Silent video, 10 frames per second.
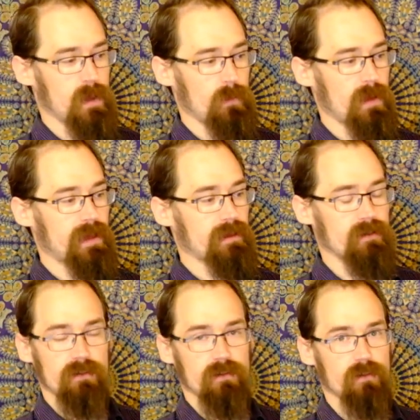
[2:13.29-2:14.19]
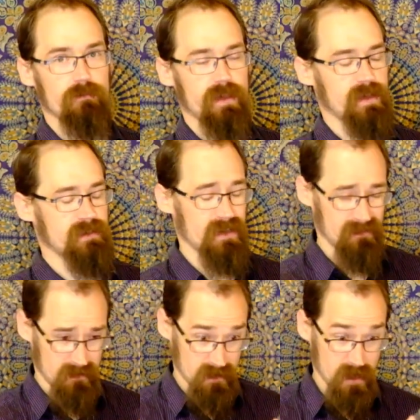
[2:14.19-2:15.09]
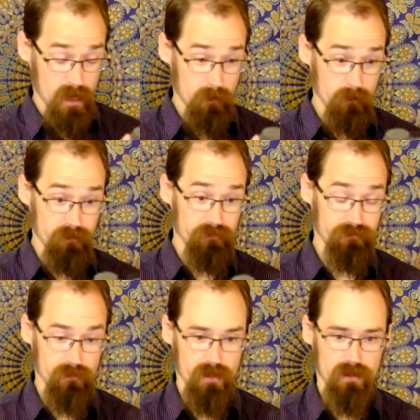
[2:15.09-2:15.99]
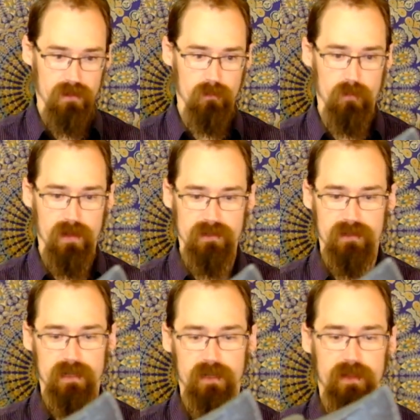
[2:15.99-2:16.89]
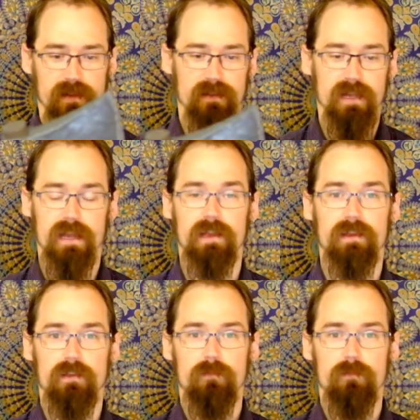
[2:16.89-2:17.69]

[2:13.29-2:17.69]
back of the axe head, but at the end of the day,